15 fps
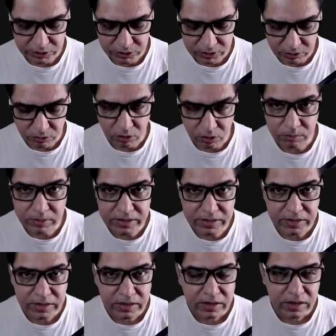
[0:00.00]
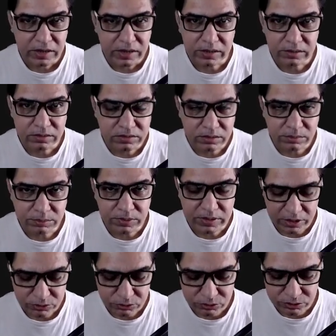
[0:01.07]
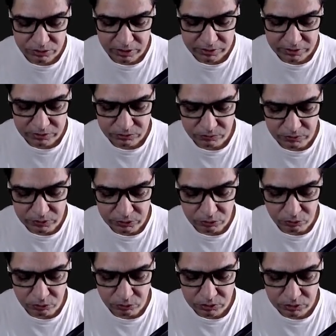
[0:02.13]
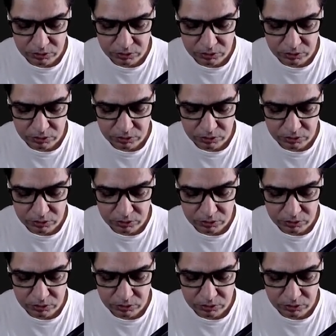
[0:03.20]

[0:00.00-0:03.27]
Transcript: Now, normally in simple gastroenteritis, we don't